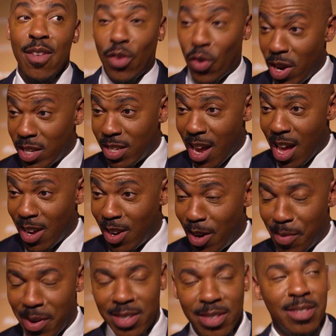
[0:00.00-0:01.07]
If Chris and I had
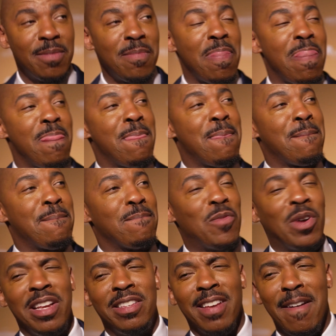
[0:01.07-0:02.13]
arm wrestling,
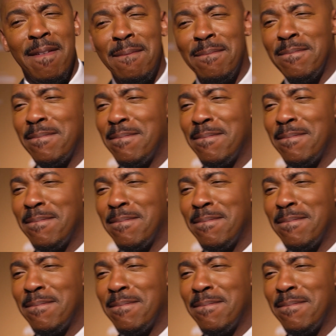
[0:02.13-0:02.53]
what'd he say?